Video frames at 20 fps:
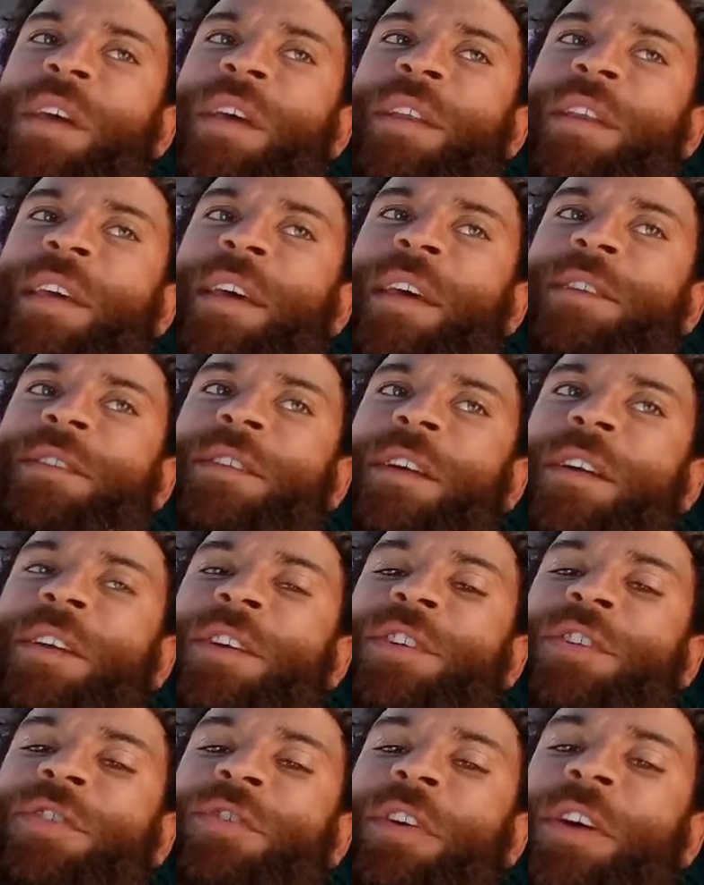It takes a lot
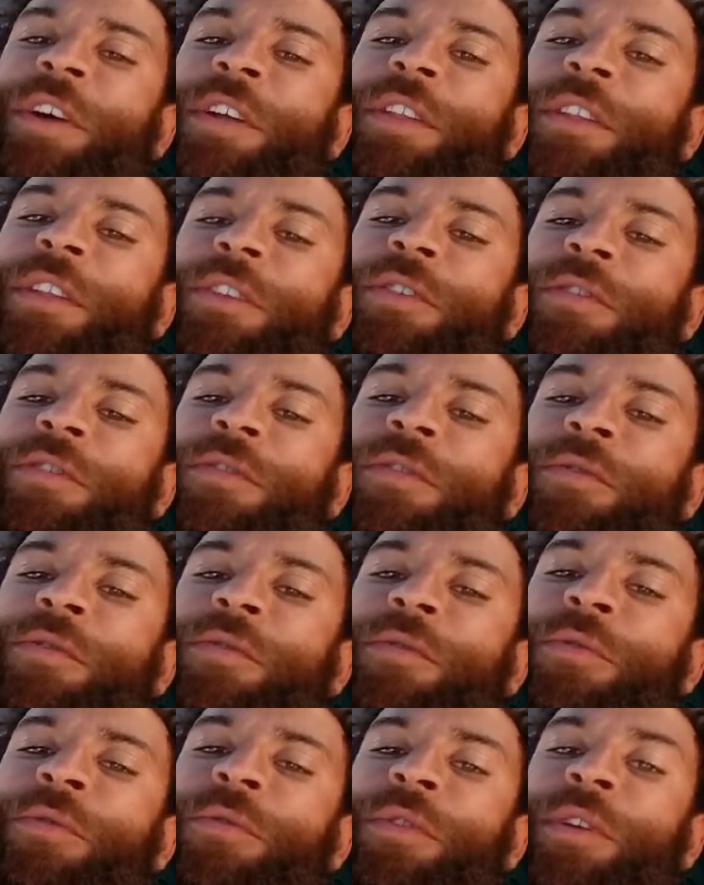of strength
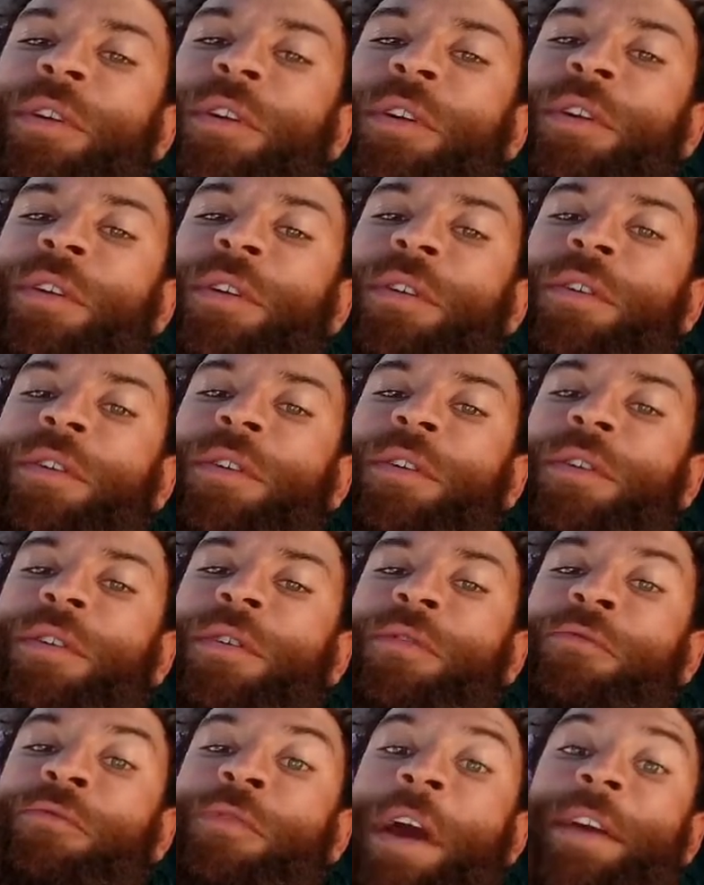to
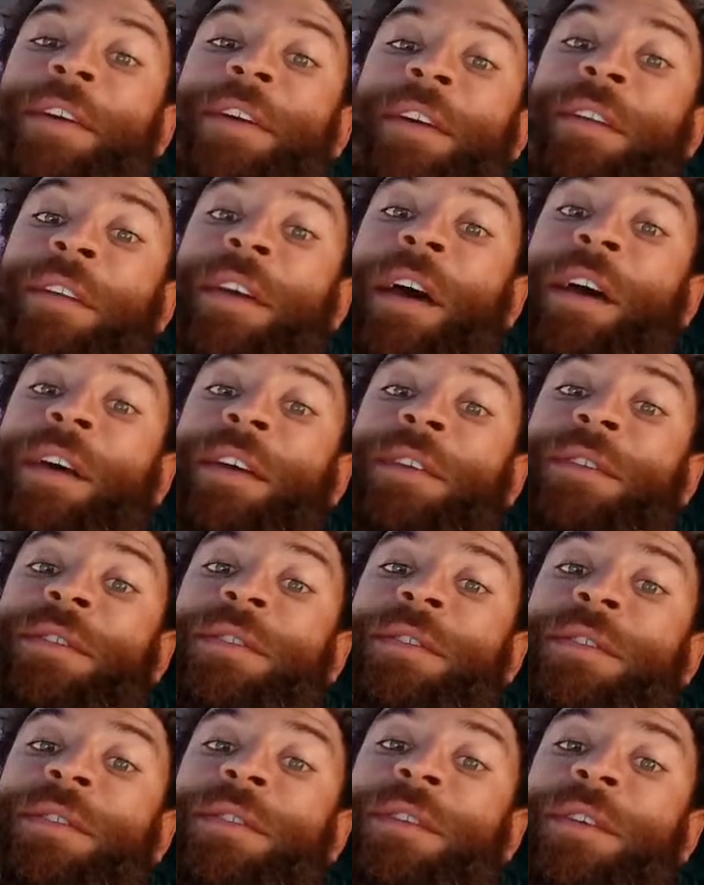
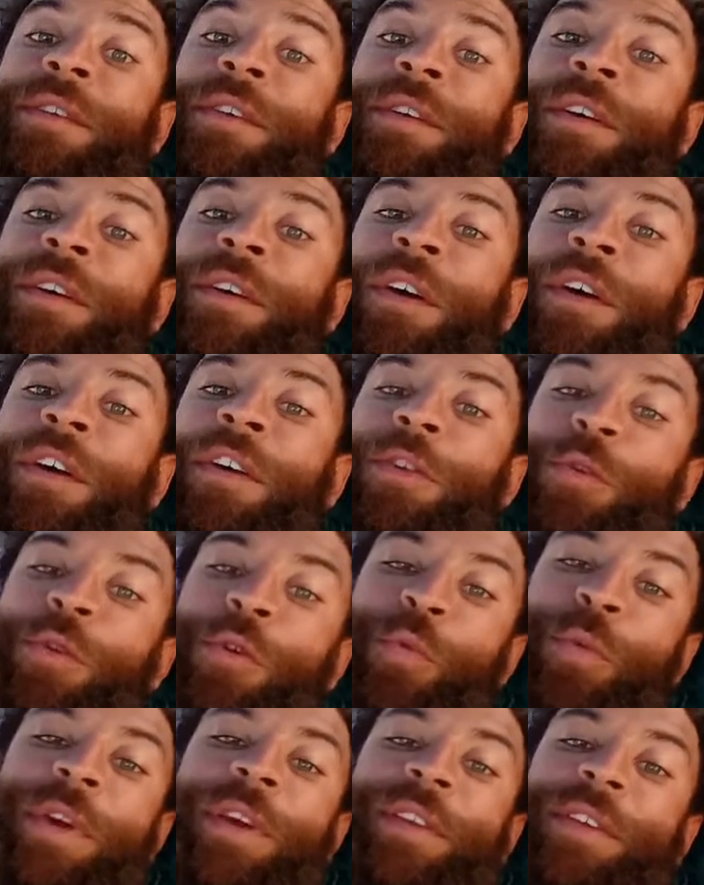recognize
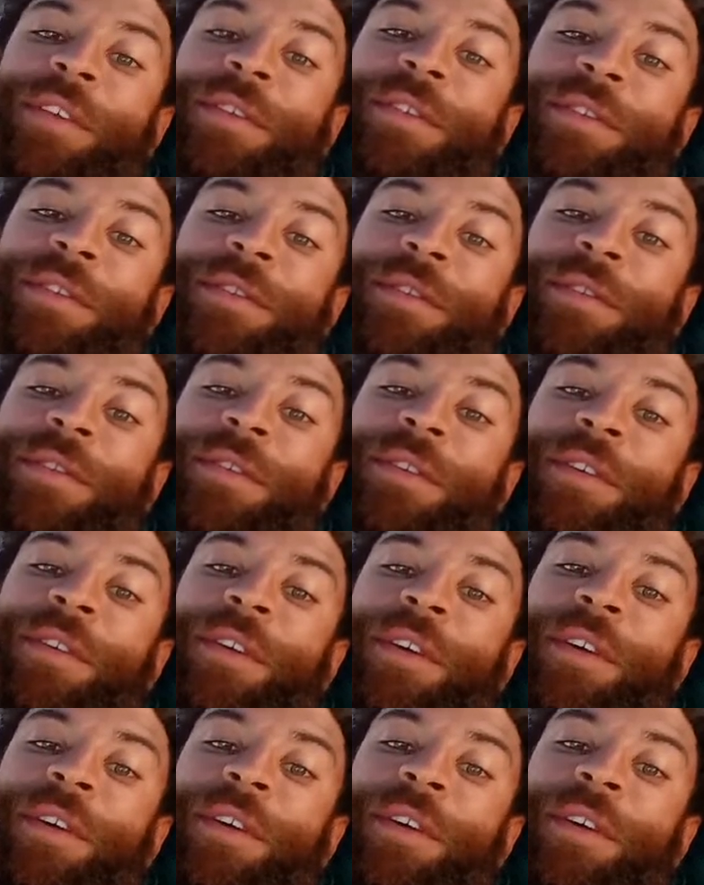your weaknesses,